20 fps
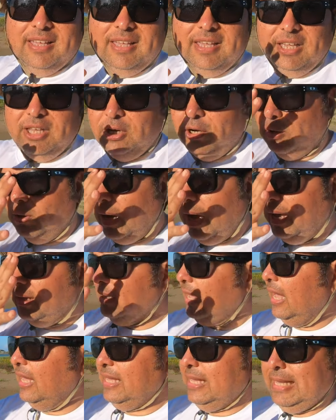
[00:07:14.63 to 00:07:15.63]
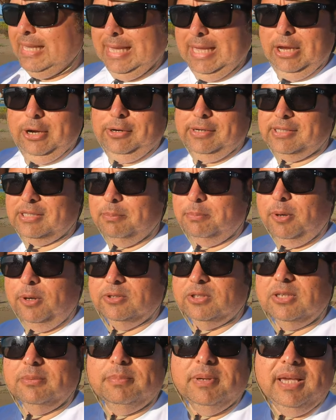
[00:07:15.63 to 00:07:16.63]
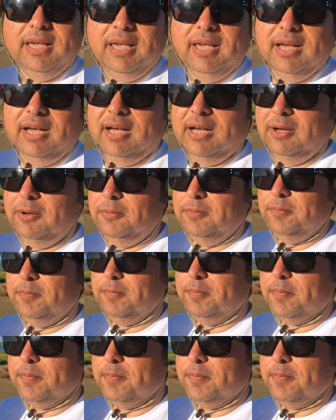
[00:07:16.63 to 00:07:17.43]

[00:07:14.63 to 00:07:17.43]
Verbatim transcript: you know, I, I hear it's supposed to be um,